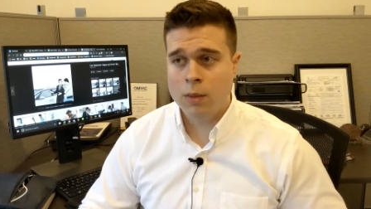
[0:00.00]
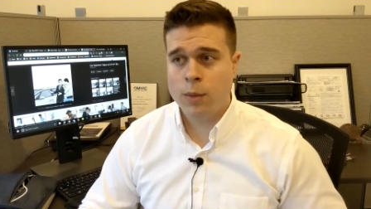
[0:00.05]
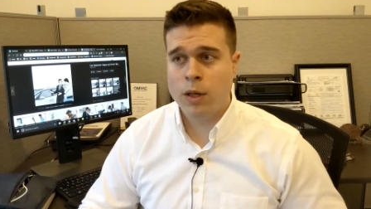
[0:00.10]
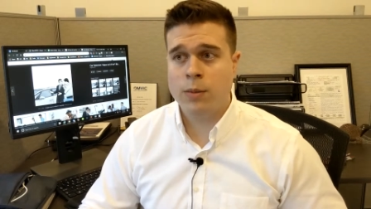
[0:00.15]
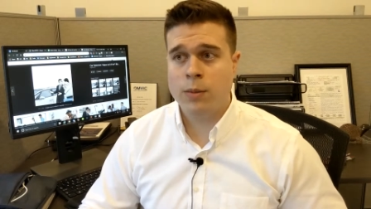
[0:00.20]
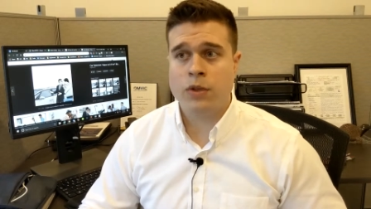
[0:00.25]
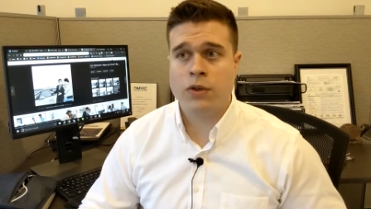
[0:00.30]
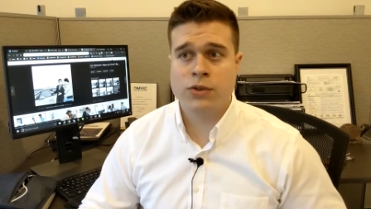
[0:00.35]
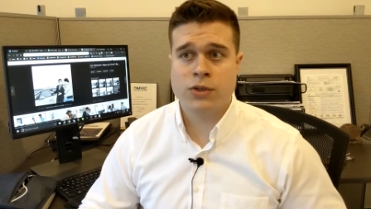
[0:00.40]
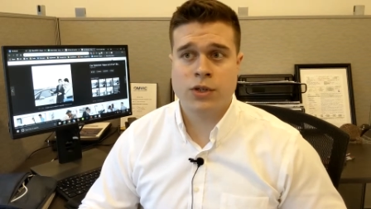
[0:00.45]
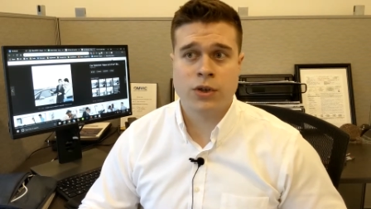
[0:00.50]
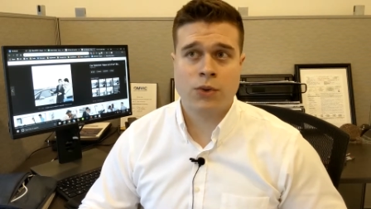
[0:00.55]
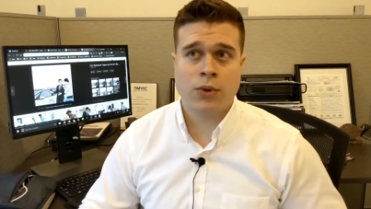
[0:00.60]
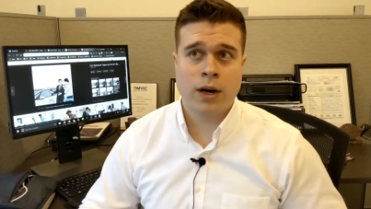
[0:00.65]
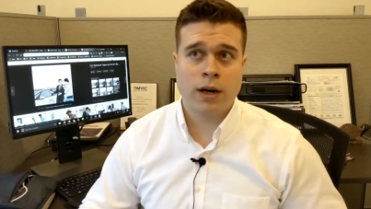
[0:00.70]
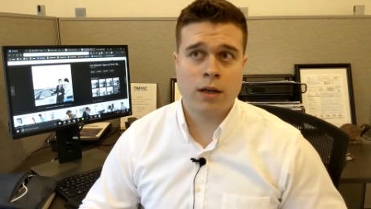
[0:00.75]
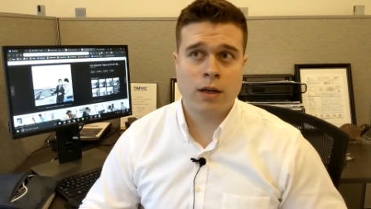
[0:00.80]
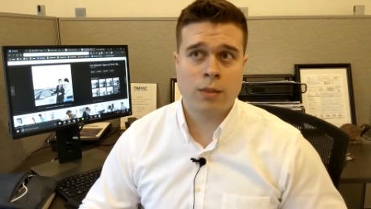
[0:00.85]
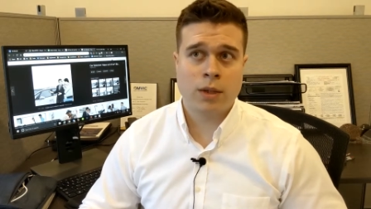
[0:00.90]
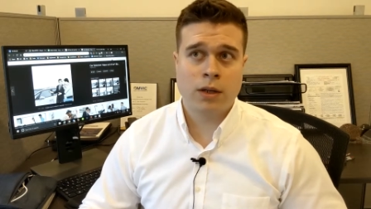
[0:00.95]
Maybe there's a
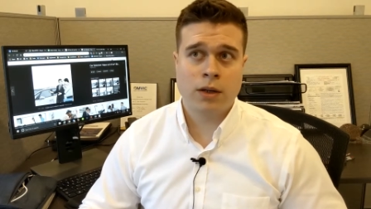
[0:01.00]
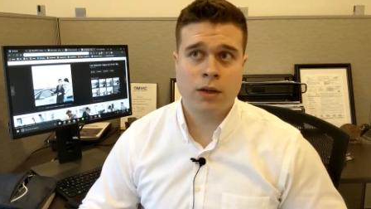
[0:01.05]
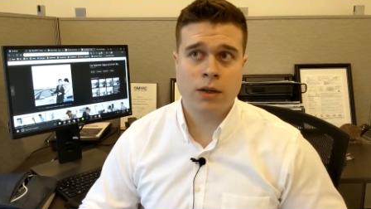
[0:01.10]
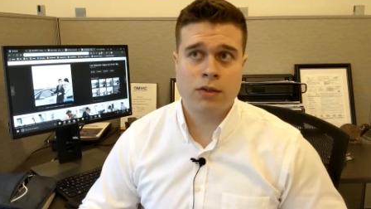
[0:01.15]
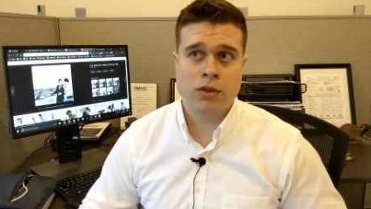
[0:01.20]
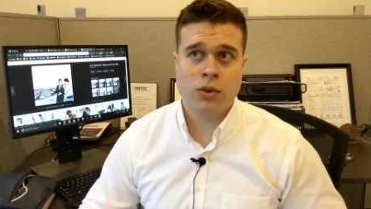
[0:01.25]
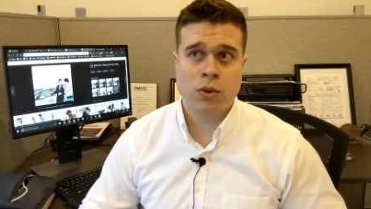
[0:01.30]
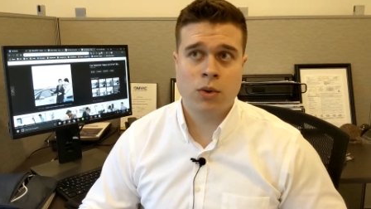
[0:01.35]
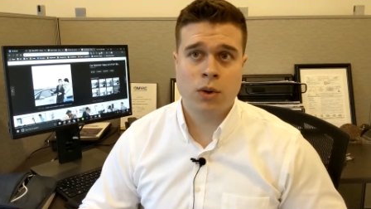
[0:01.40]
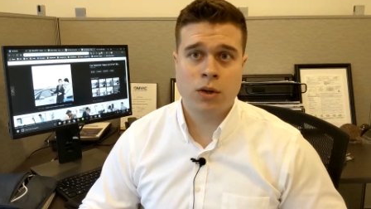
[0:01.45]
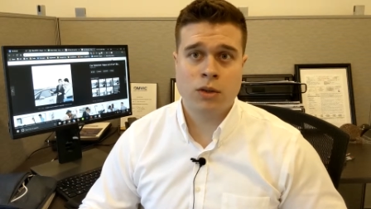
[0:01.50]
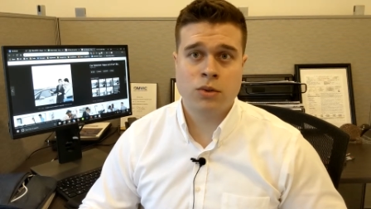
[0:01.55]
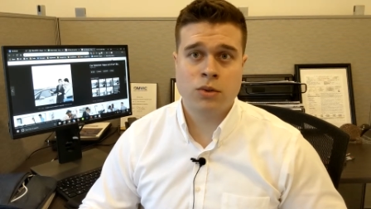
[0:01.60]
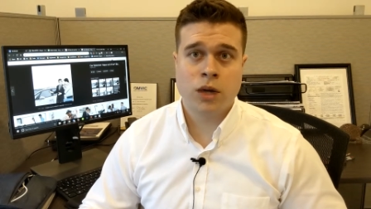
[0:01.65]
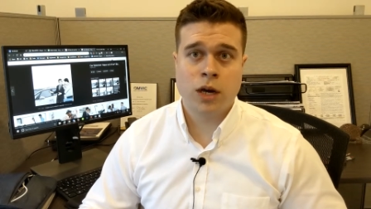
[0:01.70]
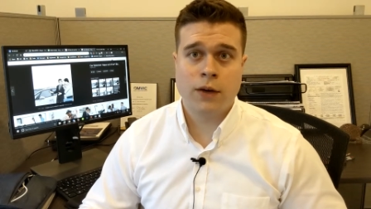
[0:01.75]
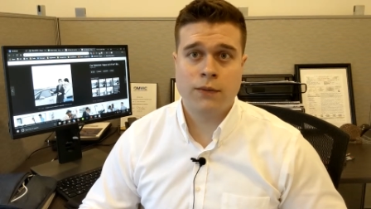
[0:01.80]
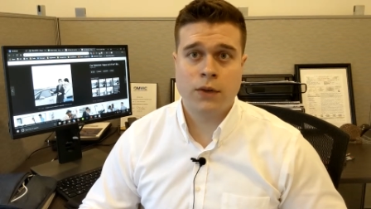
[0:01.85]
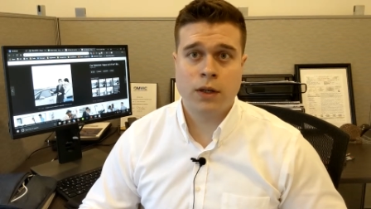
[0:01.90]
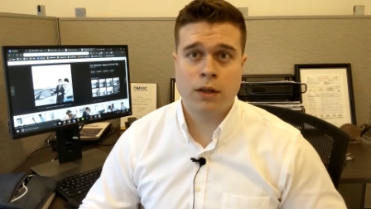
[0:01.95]
credit because you are
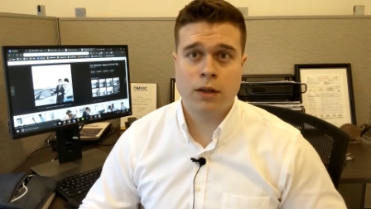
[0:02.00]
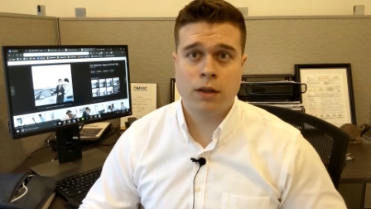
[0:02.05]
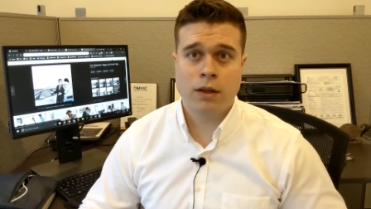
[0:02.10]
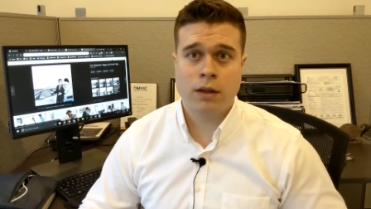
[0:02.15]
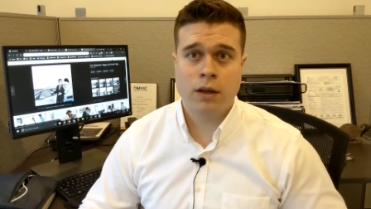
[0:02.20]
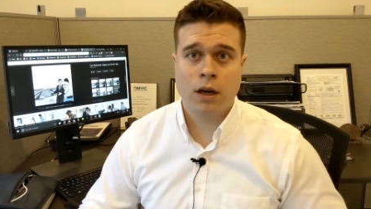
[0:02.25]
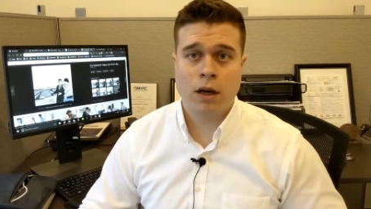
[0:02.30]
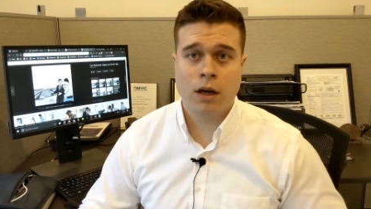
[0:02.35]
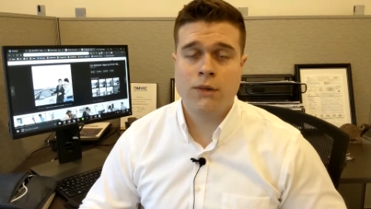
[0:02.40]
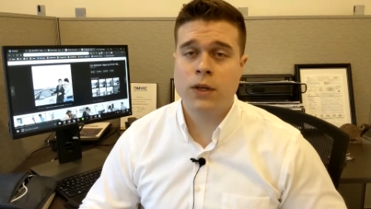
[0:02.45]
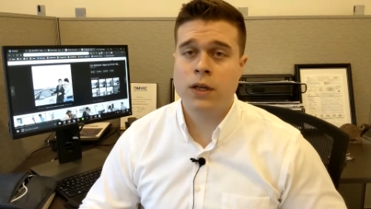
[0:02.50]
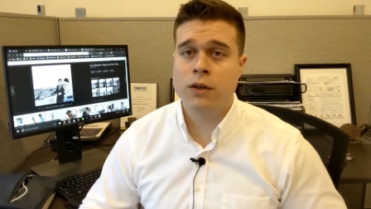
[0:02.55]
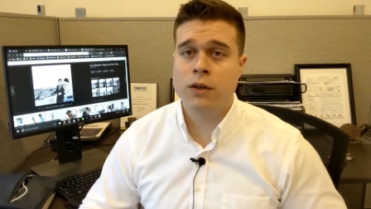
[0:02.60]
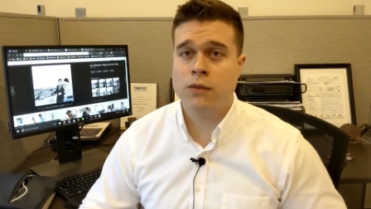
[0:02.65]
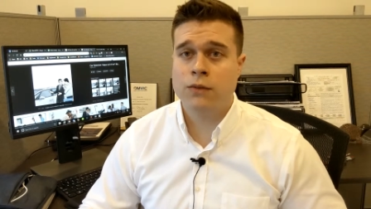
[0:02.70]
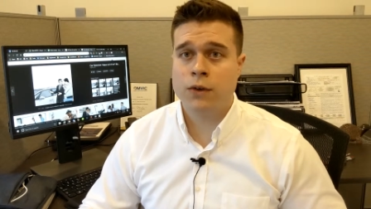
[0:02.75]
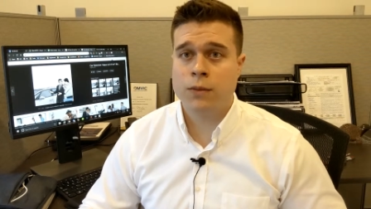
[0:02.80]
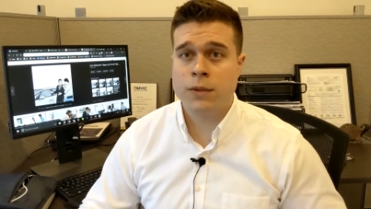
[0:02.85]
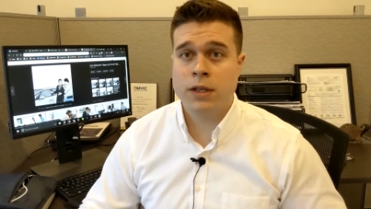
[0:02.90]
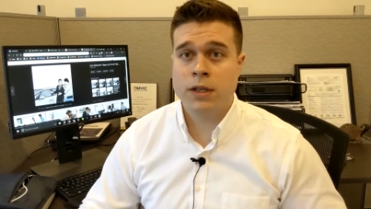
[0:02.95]
driving a
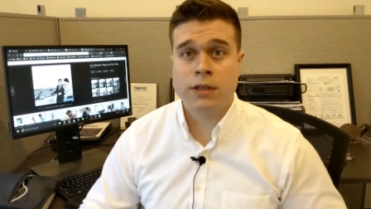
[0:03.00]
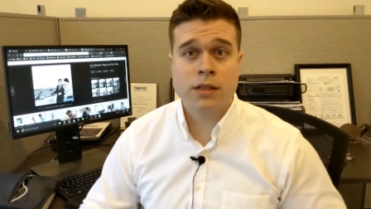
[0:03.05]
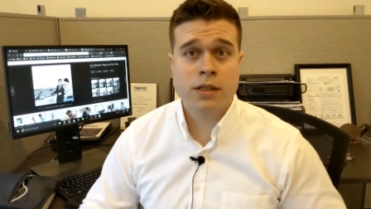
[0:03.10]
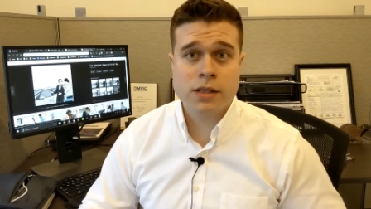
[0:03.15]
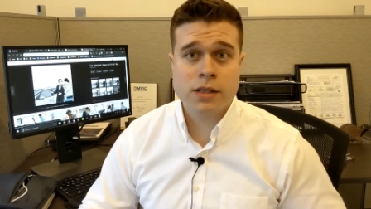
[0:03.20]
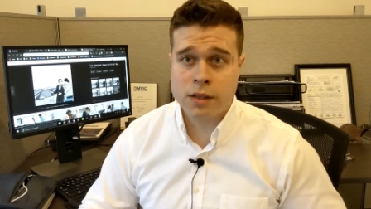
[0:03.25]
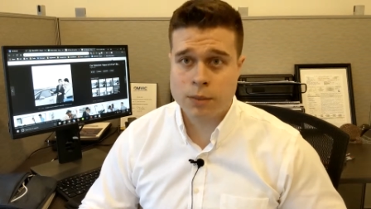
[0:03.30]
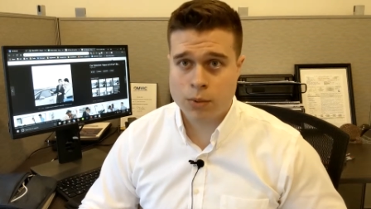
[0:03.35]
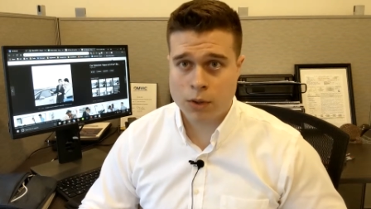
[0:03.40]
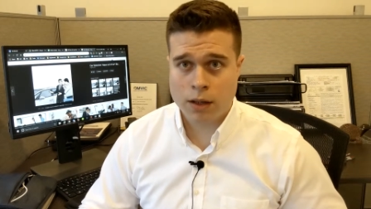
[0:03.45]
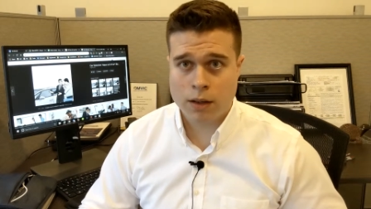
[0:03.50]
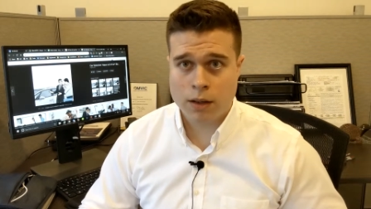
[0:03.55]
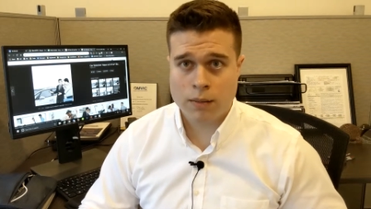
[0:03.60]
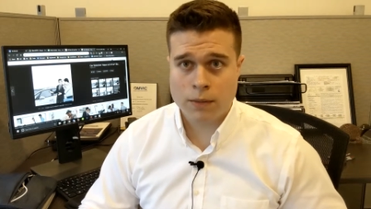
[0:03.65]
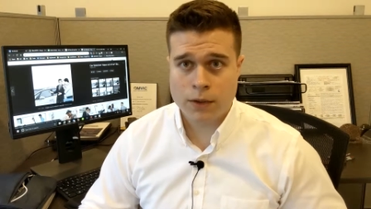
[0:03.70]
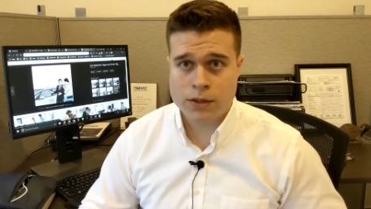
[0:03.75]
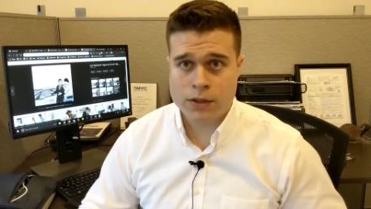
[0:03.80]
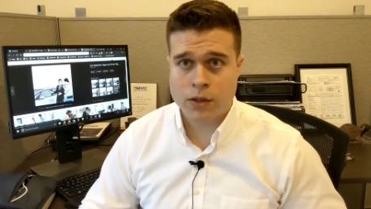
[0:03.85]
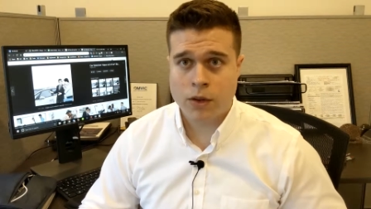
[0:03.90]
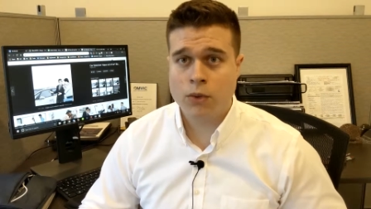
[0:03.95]
vehicle from the existing brand.
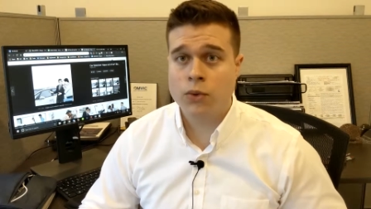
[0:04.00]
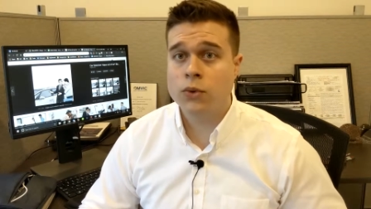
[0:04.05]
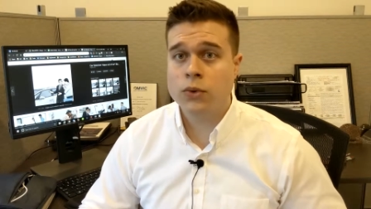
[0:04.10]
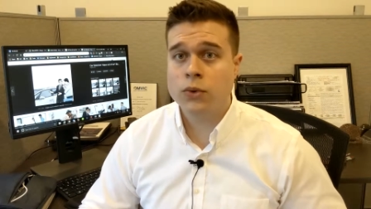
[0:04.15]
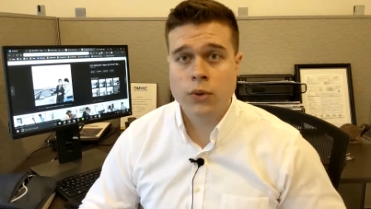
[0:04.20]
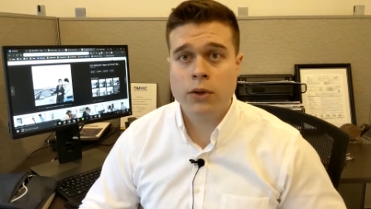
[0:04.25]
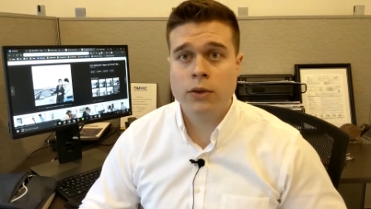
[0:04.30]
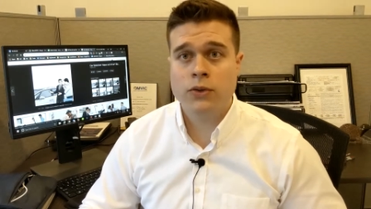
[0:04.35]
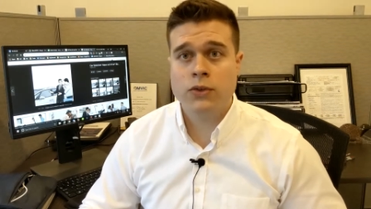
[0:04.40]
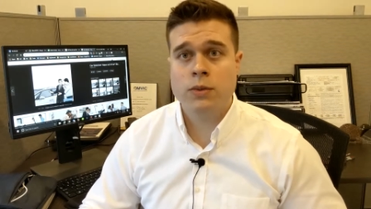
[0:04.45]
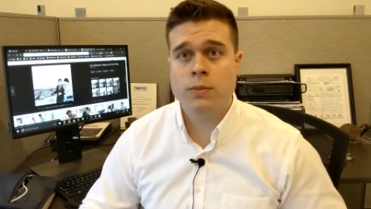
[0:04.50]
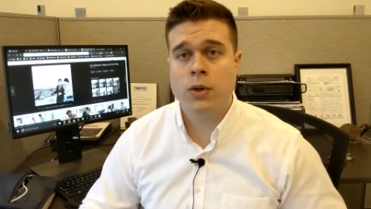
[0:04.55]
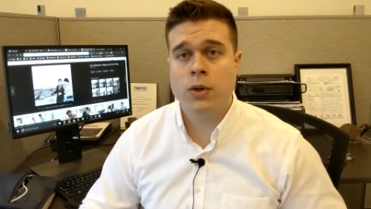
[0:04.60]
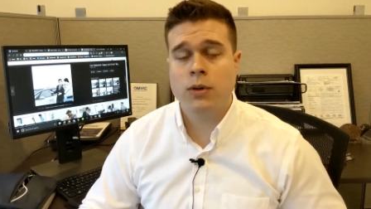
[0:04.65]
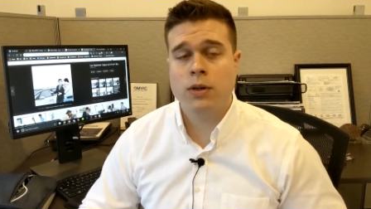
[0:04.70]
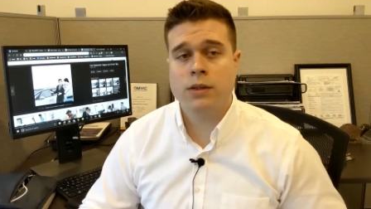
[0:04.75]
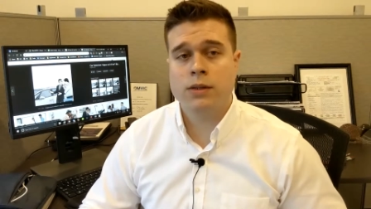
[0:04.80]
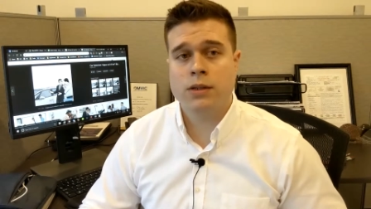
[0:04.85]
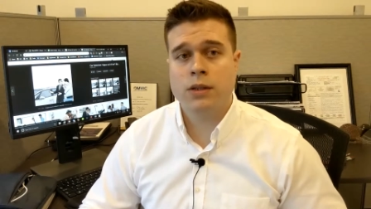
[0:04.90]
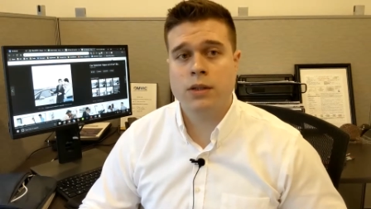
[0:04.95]
It's called a loyalty
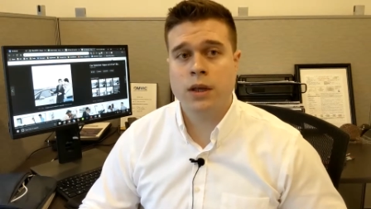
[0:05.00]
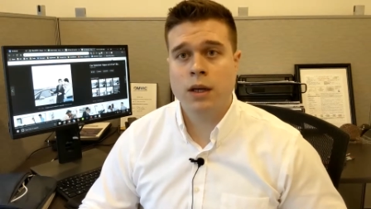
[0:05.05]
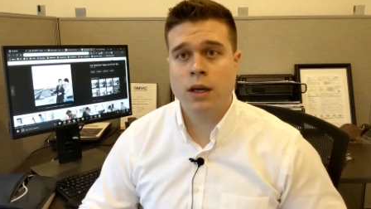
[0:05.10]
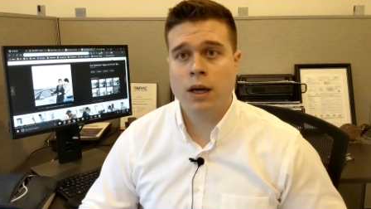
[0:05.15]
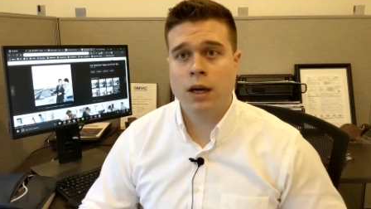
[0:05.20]
bonus.